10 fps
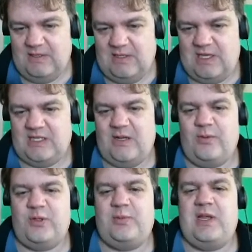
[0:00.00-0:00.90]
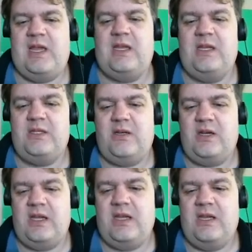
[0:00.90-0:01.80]
Last time I was playing it,
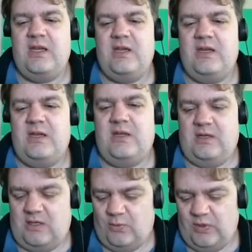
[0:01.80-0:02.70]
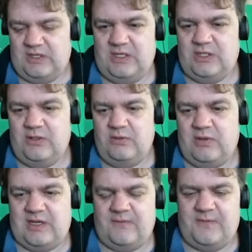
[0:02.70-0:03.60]
I went into
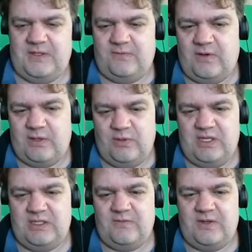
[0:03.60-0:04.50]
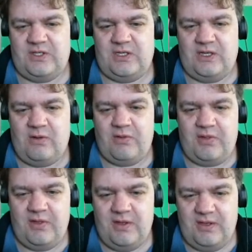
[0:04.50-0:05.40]
like a fist fight with insufficient
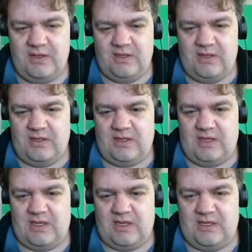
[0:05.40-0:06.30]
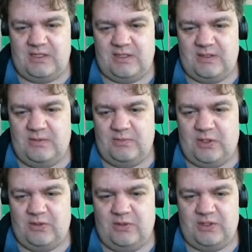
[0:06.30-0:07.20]
health. And
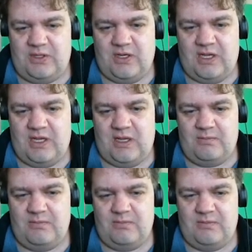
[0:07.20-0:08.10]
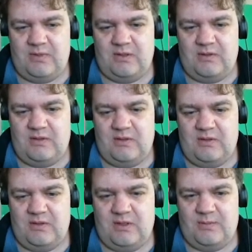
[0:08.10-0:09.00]
because I am
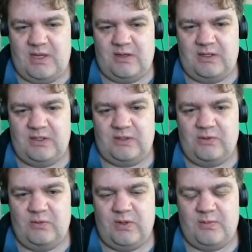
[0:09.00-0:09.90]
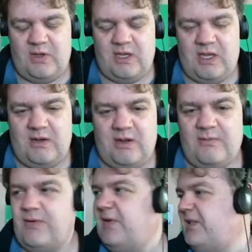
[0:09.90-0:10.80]
about as good with my hand-eye
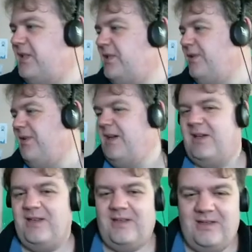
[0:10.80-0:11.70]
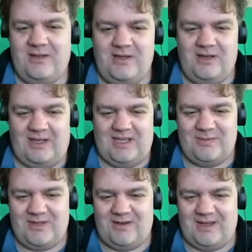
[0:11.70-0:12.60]
reflexes as you are, I keep
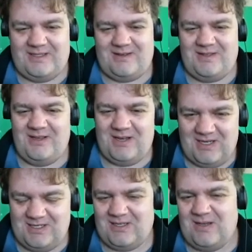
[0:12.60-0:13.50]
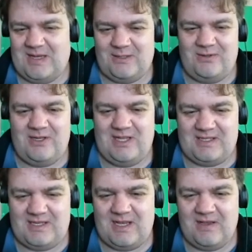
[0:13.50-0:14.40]
dying, so I think I need to go back to an earlier
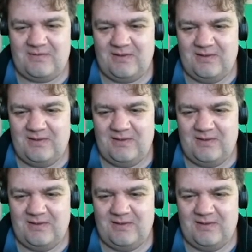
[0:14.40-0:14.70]
save.